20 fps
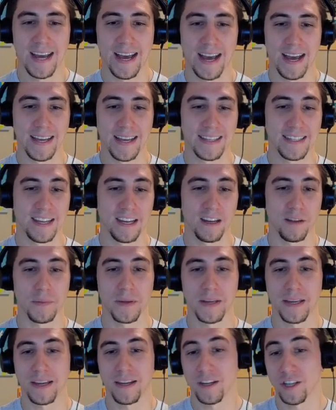is going to
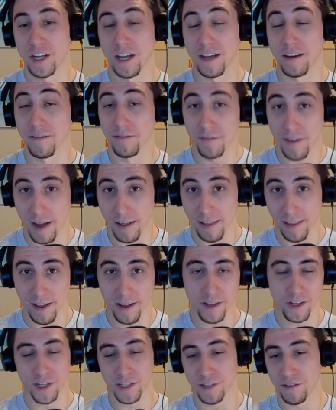be
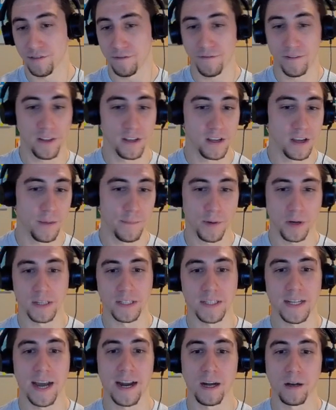tAwA, just filling up your
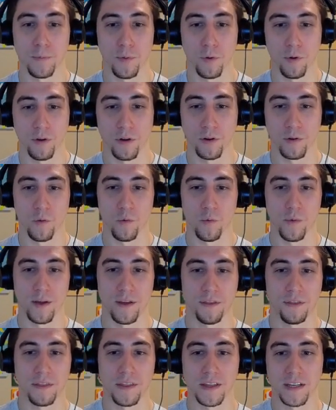entire board
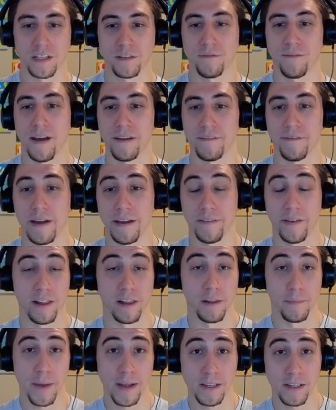with these 5/5
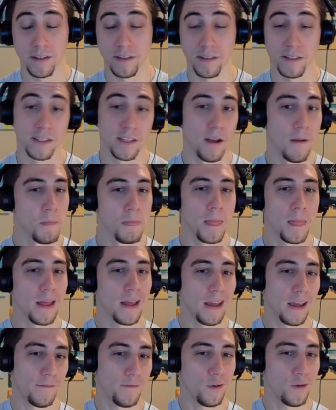elementals.
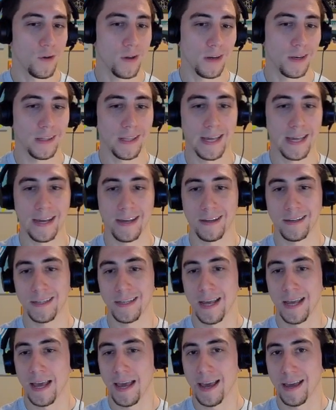If you can land
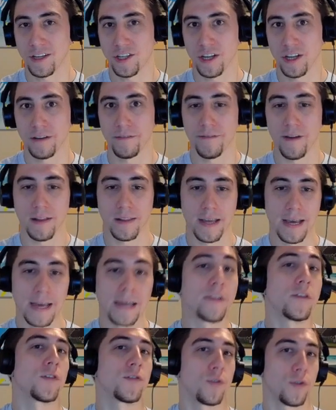a tAwA
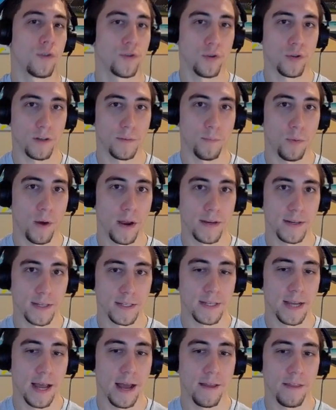and or Sorcerer's
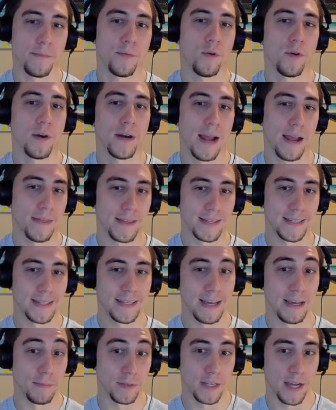Apprentice on the board at the
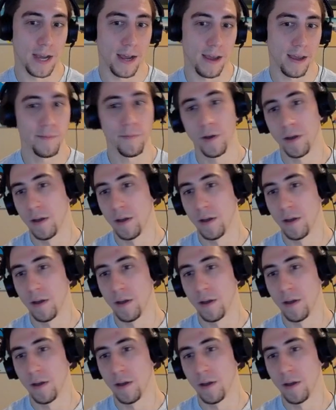same time,